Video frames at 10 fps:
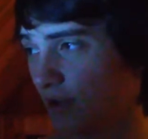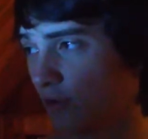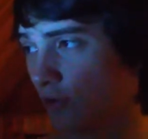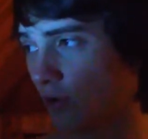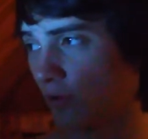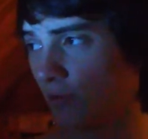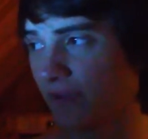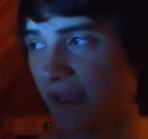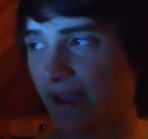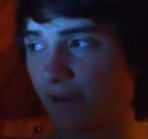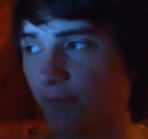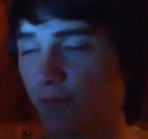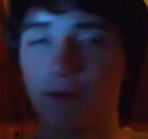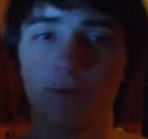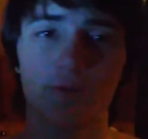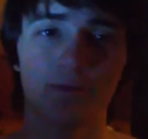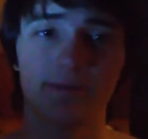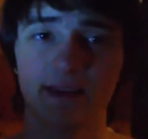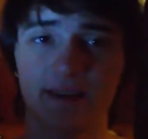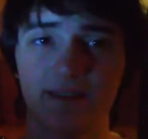So, yeah, we would
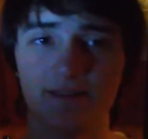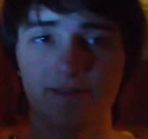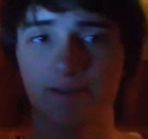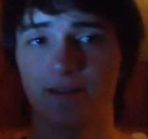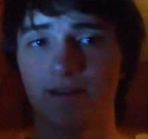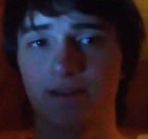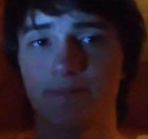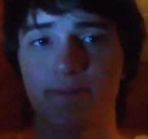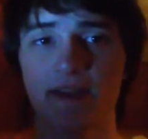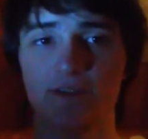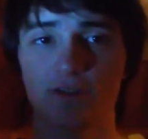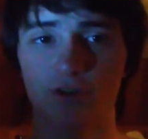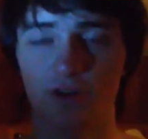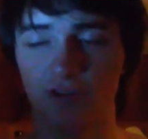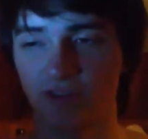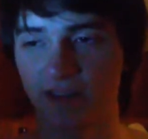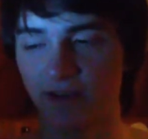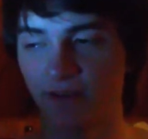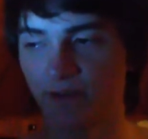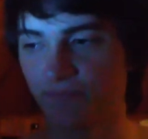play these magic cards
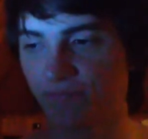there.